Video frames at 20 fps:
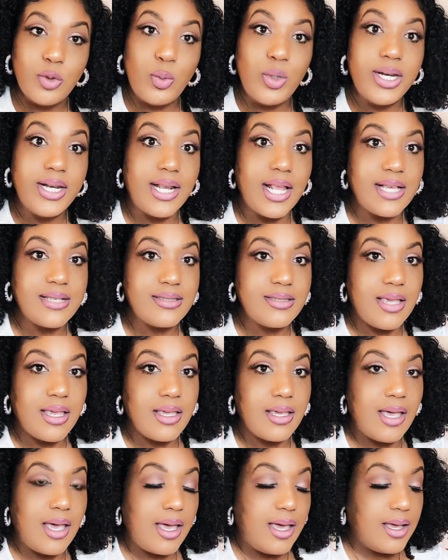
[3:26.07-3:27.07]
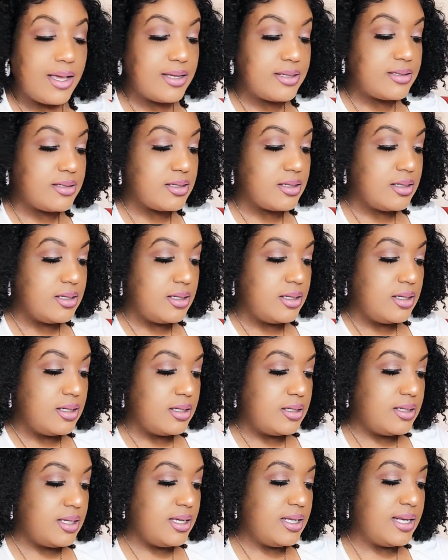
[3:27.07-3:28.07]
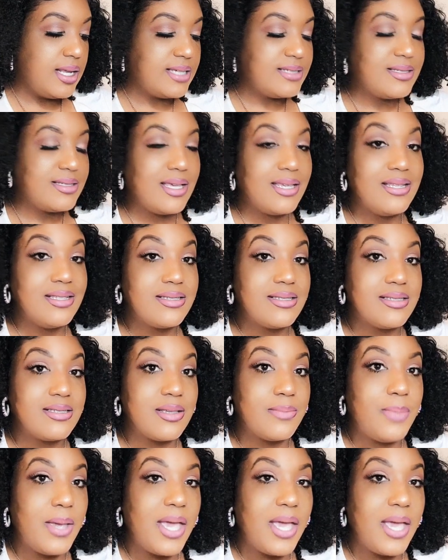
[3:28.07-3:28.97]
What did I say, guys? Didn't I say this is a